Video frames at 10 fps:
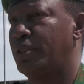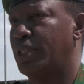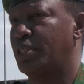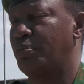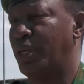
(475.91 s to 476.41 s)
the
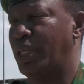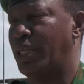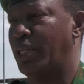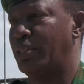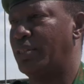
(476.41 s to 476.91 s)

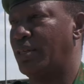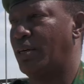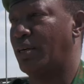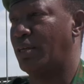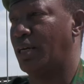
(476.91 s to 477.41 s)
experience
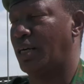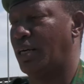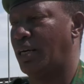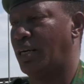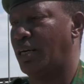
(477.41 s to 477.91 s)
on
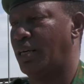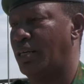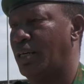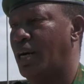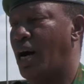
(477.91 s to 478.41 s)
uh,
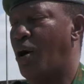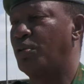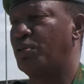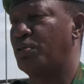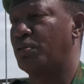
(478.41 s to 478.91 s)

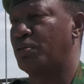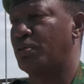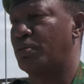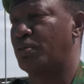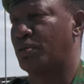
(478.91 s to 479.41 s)
how to
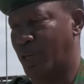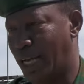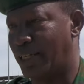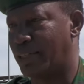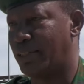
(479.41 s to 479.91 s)

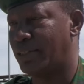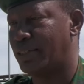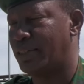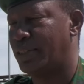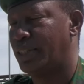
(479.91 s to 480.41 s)
train
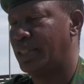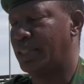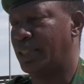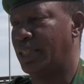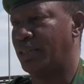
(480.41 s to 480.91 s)

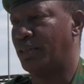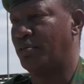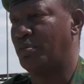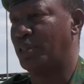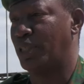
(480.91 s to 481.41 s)
the
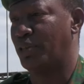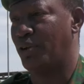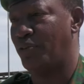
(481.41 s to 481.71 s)
non-commissioned